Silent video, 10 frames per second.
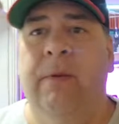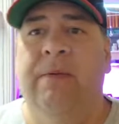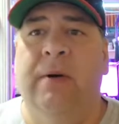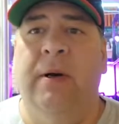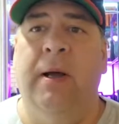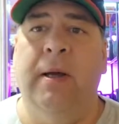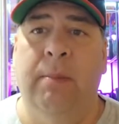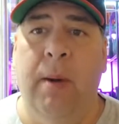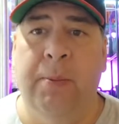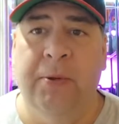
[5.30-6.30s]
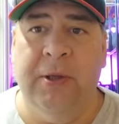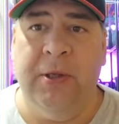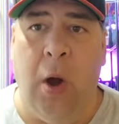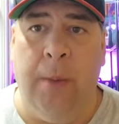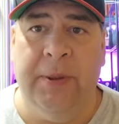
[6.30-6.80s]
Figured I'd come up with a
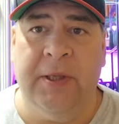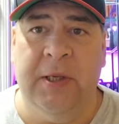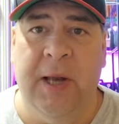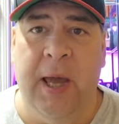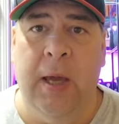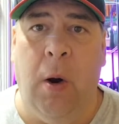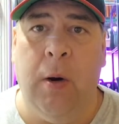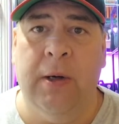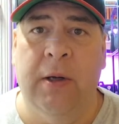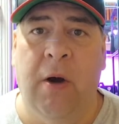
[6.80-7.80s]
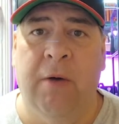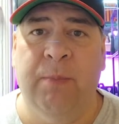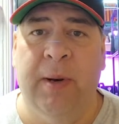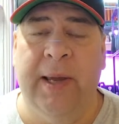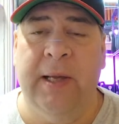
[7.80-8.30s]
topic today, hardening off
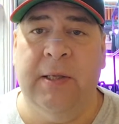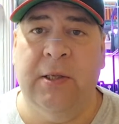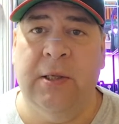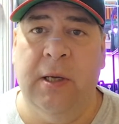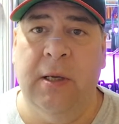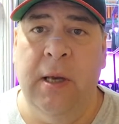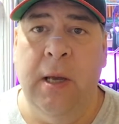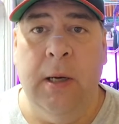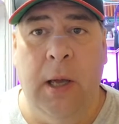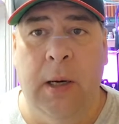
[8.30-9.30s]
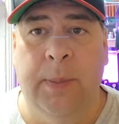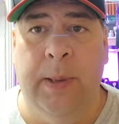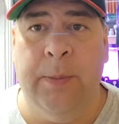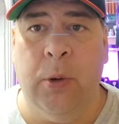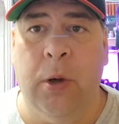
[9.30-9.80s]
plants. A lot of
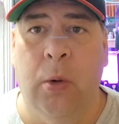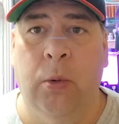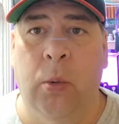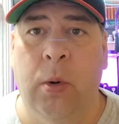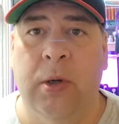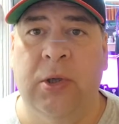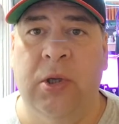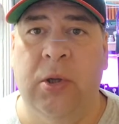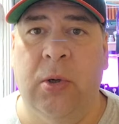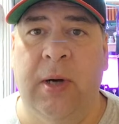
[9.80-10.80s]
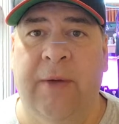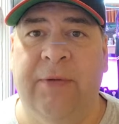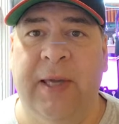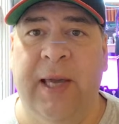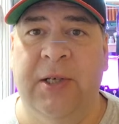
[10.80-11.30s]
people are going to work, so they're going to have
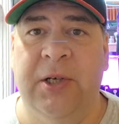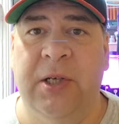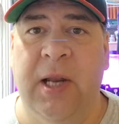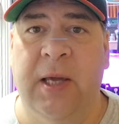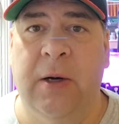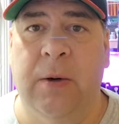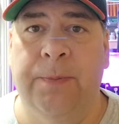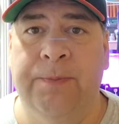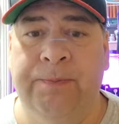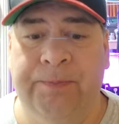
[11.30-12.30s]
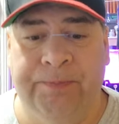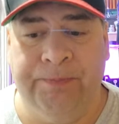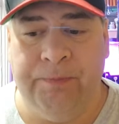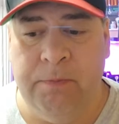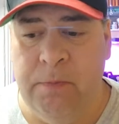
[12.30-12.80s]
to catch us later.
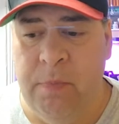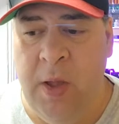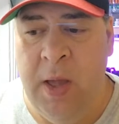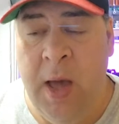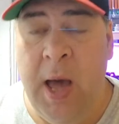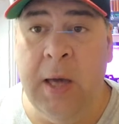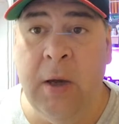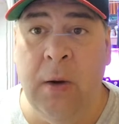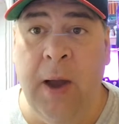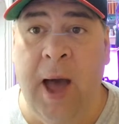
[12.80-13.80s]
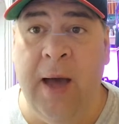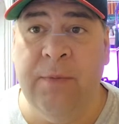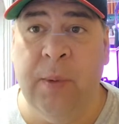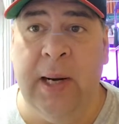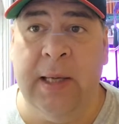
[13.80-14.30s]
I go live
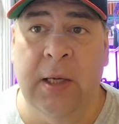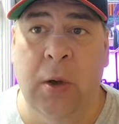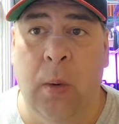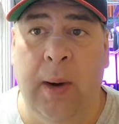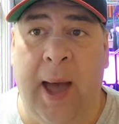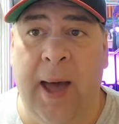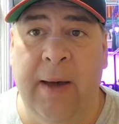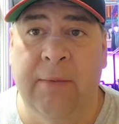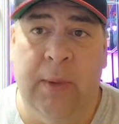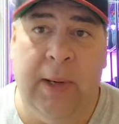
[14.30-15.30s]
when I can go live,